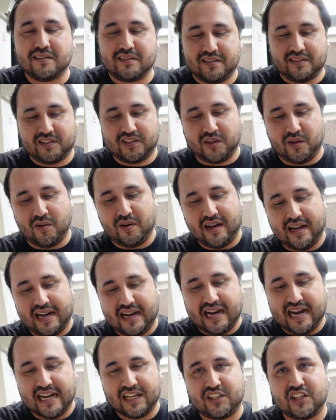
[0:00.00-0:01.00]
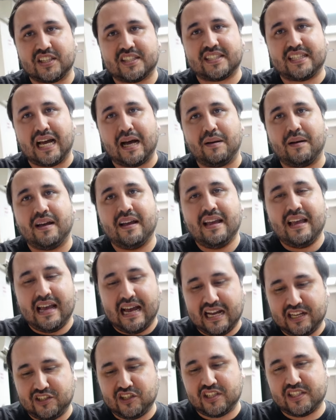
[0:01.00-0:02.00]
And you so take more I just stop, pain.
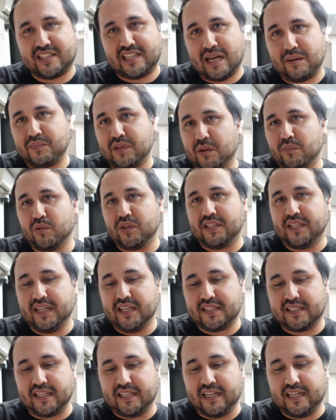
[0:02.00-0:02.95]
I just stop them with this,